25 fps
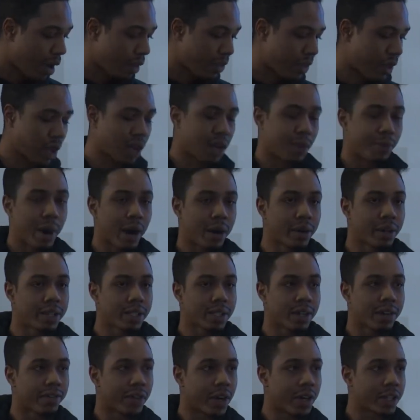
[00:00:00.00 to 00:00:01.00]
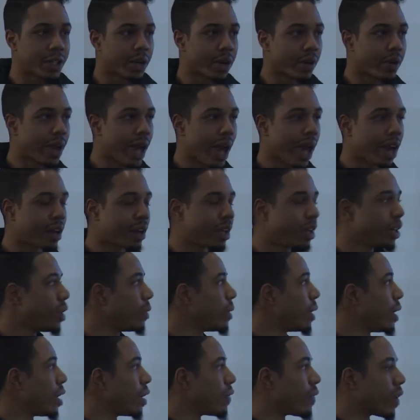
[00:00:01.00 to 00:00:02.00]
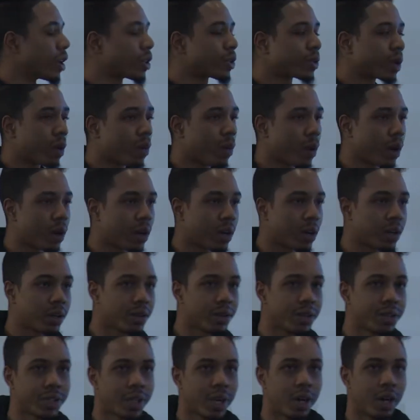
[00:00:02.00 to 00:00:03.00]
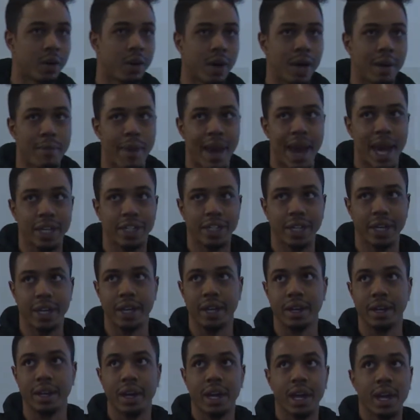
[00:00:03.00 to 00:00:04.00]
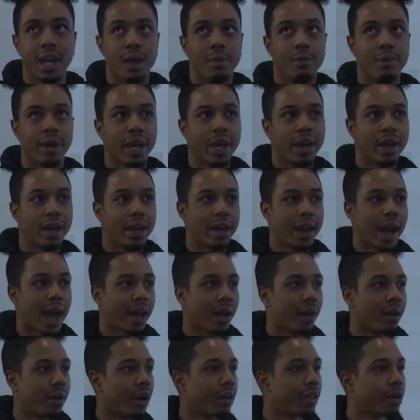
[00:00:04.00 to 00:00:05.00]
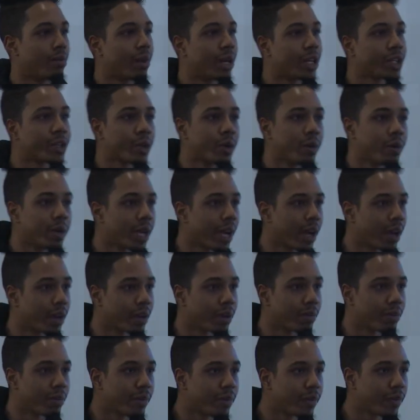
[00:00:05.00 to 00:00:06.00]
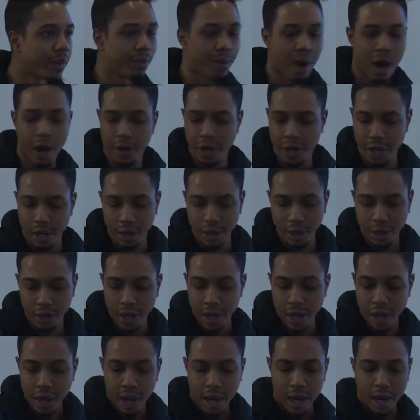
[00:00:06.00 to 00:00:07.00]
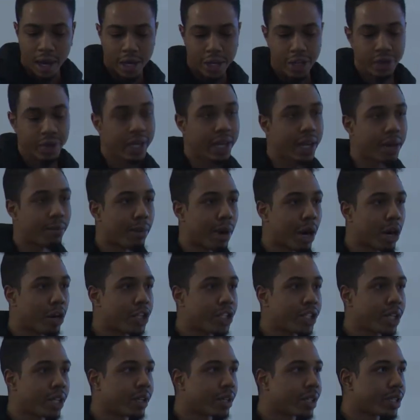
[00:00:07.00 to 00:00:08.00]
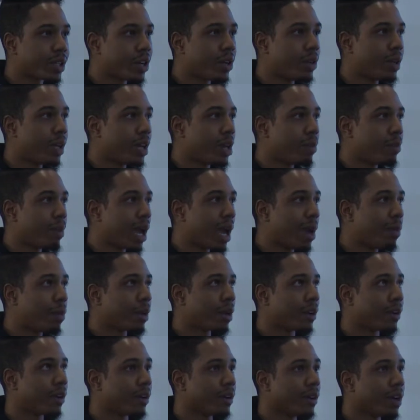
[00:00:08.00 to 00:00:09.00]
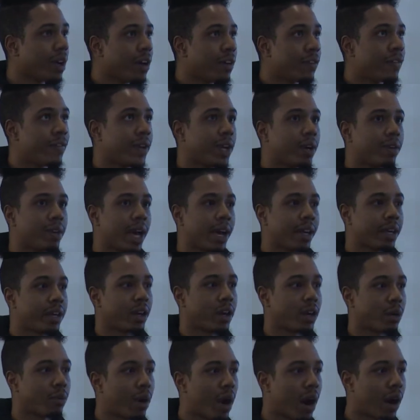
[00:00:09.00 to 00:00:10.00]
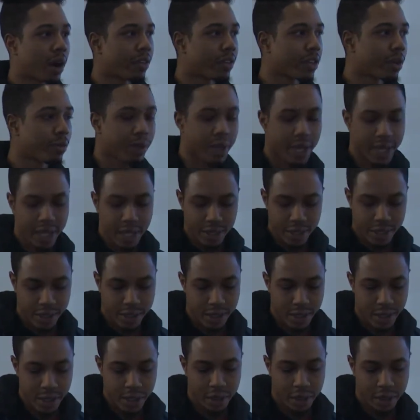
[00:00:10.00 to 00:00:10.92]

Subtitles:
The components of virtual reality, you need a virtual world. So imagine being in, I don't know, the Mushroom Kingdom for Mario. You need immersion, so you need to be able to feel like you're a part of the place.